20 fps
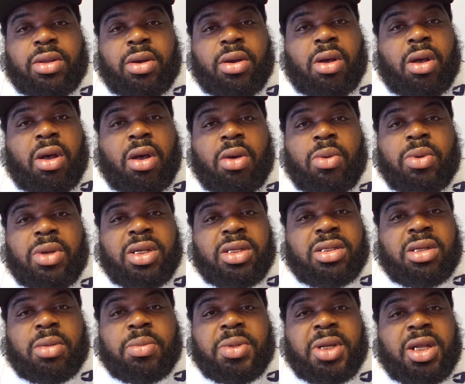They're always
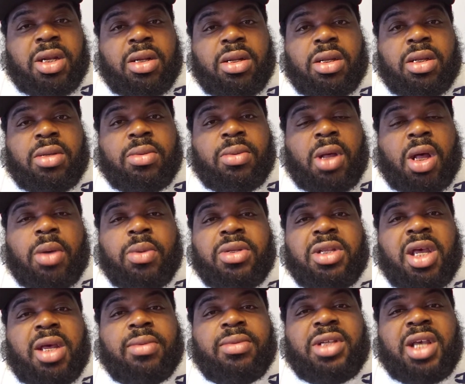competitive, always
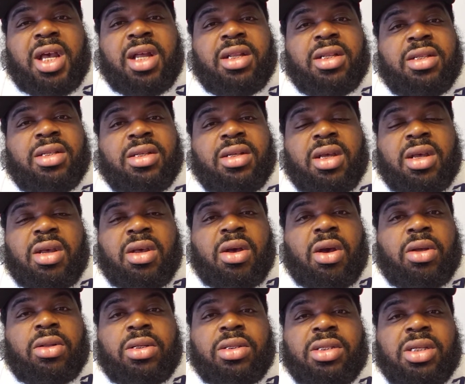have talent
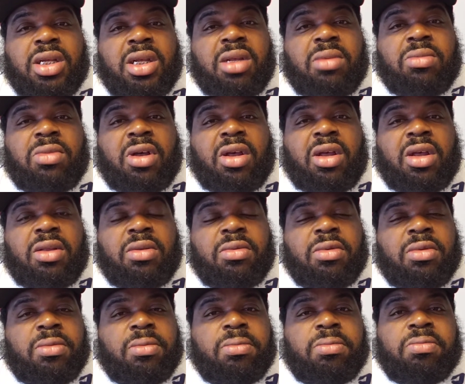on the team, but
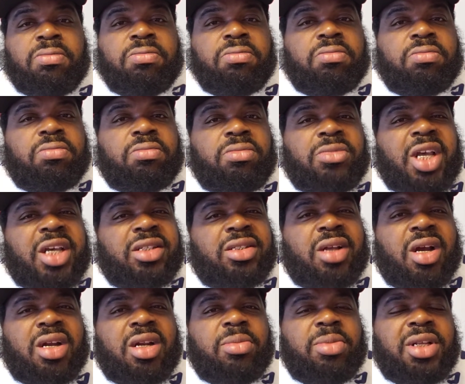that's
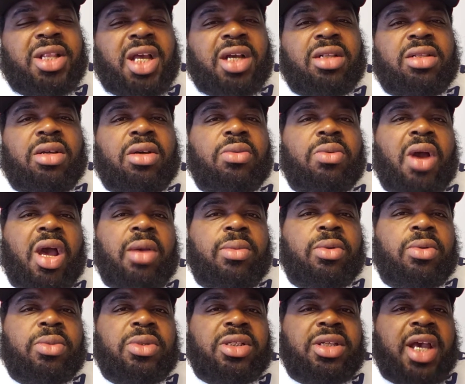starting to be like a little
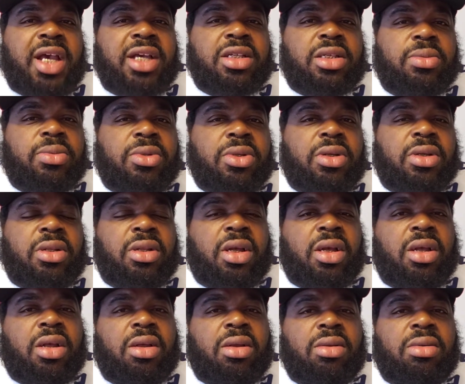rival with
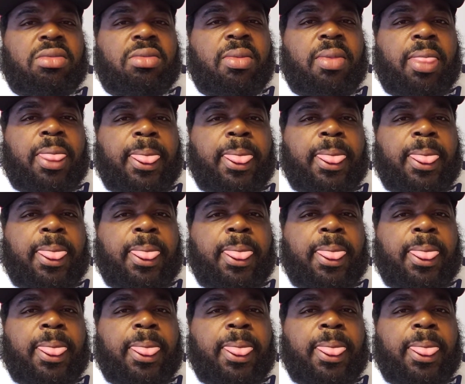Jacksonville.